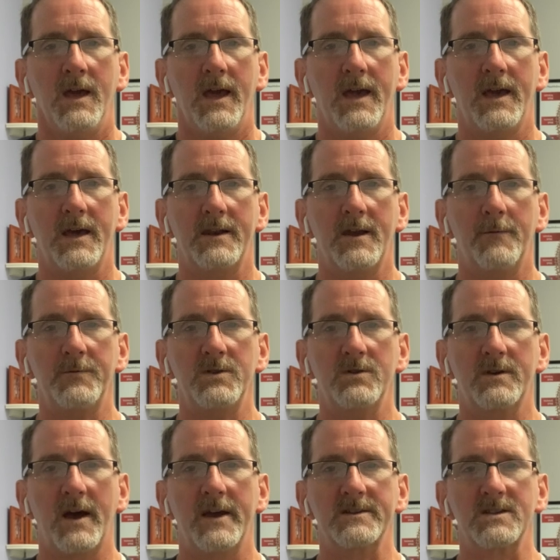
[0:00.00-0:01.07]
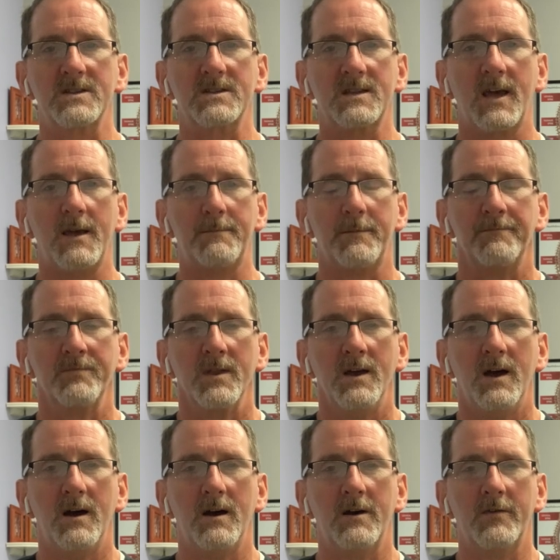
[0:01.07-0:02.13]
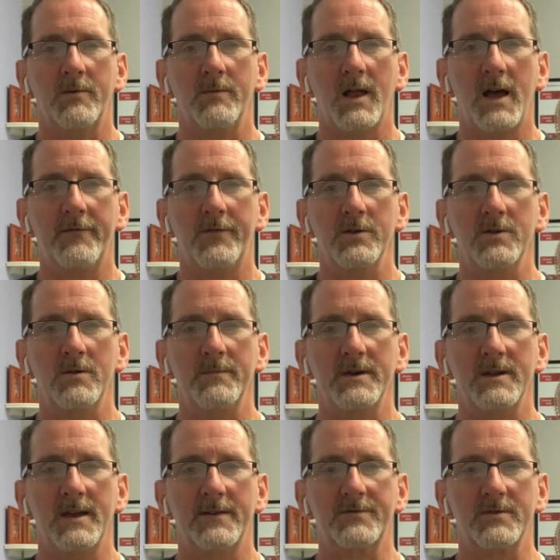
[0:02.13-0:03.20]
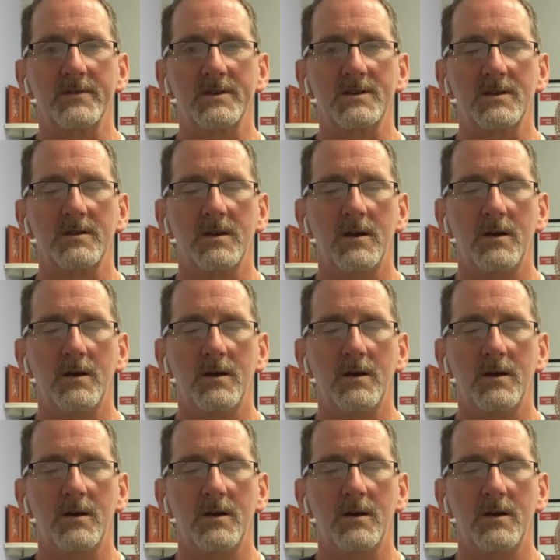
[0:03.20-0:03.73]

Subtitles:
and helping you guys escape from life a little bit after this